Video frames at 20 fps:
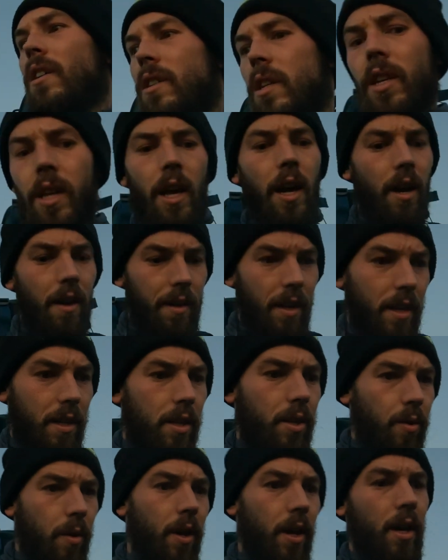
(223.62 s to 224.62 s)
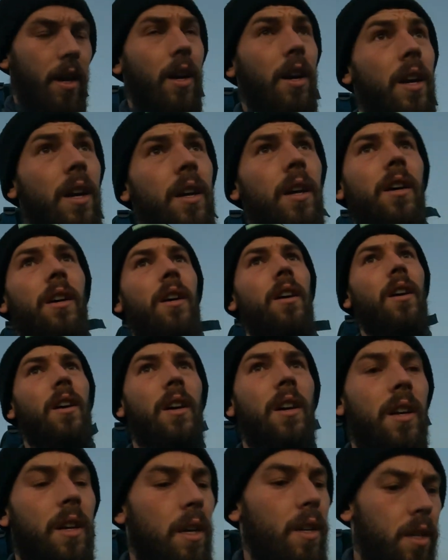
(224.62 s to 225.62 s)
so yeah, I need to
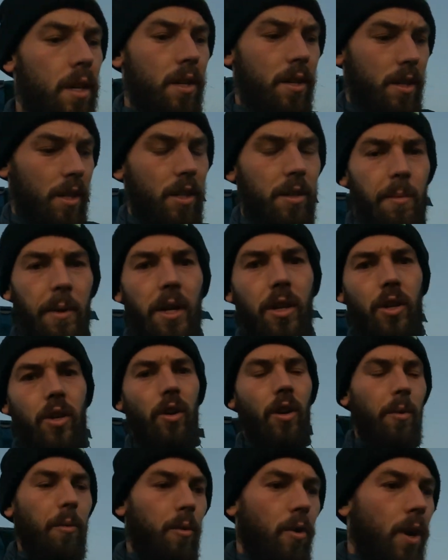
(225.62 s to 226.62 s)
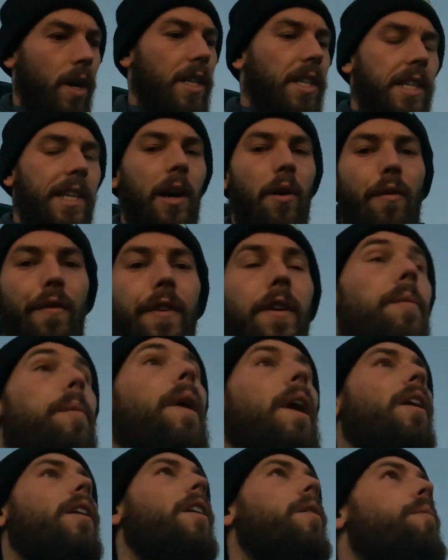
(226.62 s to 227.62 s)
make sure I'm quite stealthy
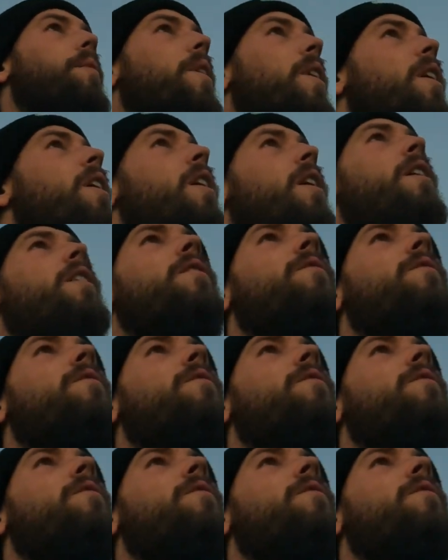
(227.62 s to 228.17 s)
about it, but